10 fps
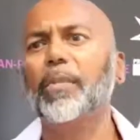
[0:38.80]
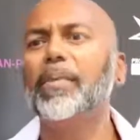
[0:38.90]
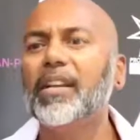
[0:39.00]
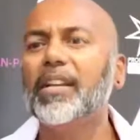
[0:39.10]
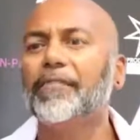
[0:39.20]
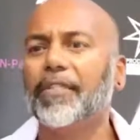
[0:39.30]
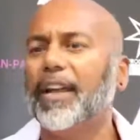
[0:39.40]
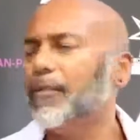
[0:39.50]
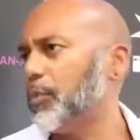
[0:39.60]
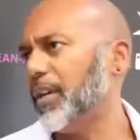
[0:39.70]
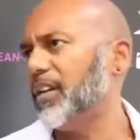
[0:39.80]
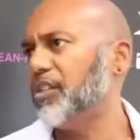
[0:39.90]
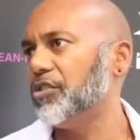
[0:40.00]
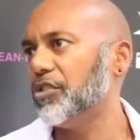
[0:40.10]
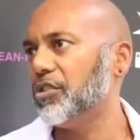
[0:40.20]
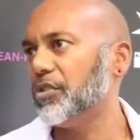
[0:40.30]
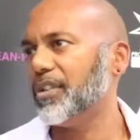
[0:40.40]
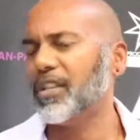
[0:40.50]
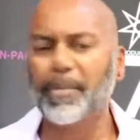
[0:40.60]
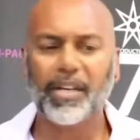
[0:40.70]
many different levels we can introduce you as.
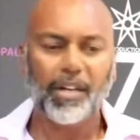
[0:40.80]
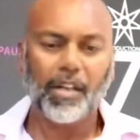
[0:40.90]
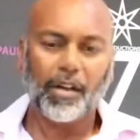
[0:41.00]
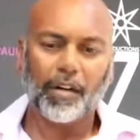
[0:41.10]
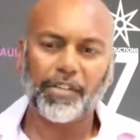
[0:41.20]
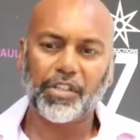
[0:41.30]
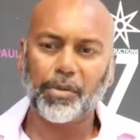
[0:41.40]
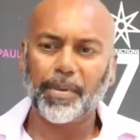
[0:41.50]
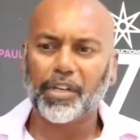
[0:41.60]
I mean, obviously you've been a